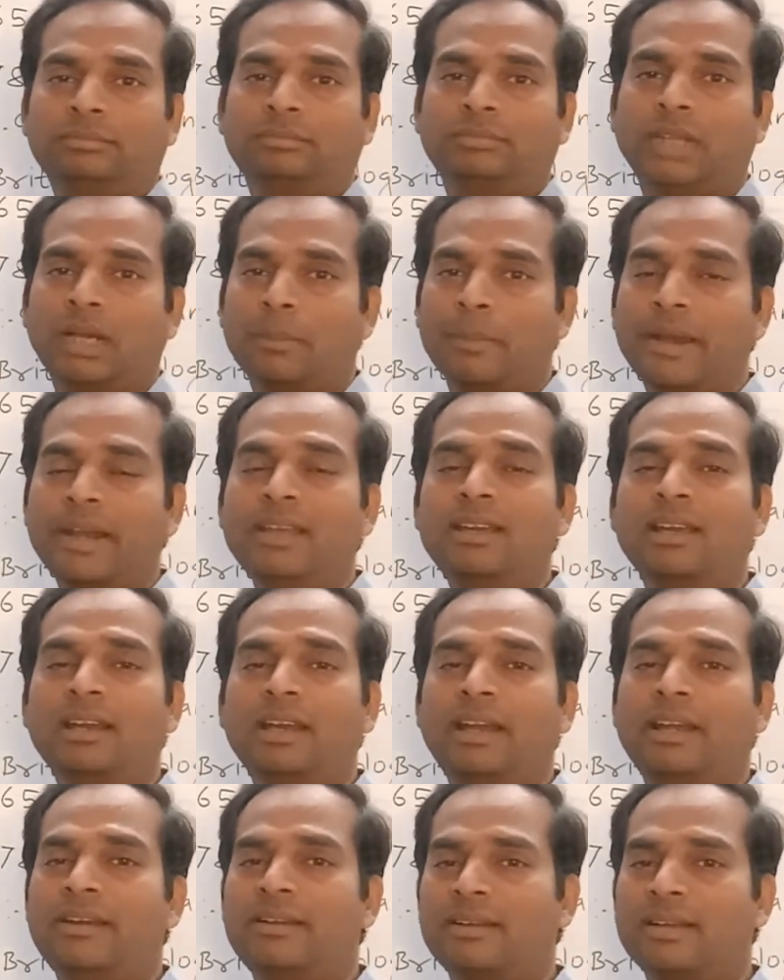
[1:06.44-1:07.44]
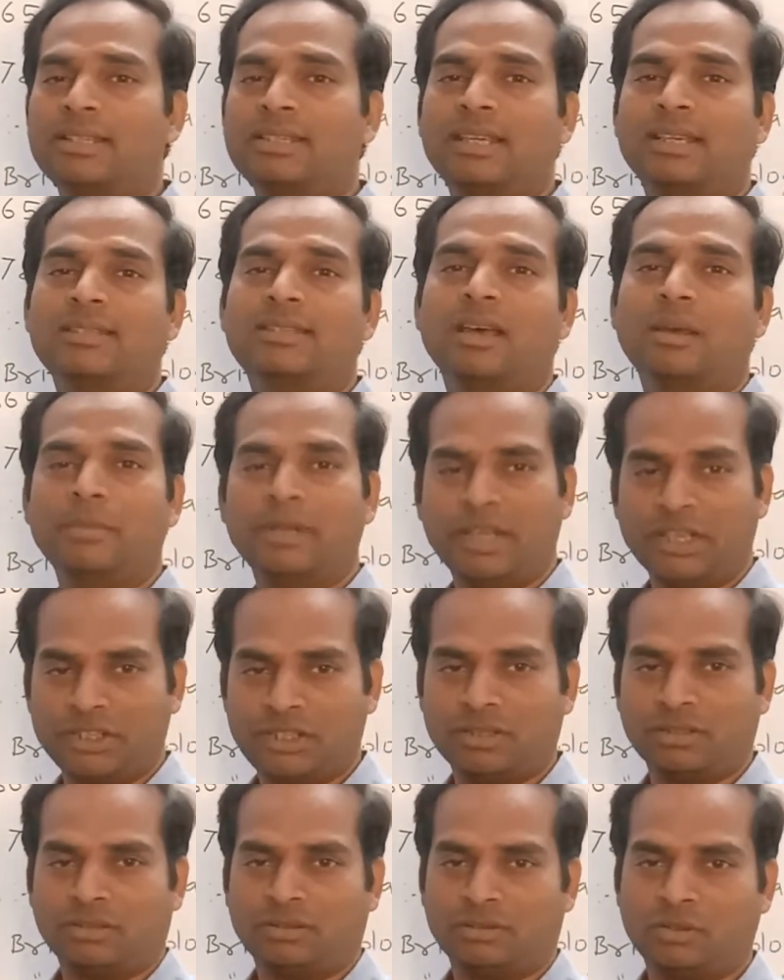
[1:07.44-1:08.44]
that medical entrance examination.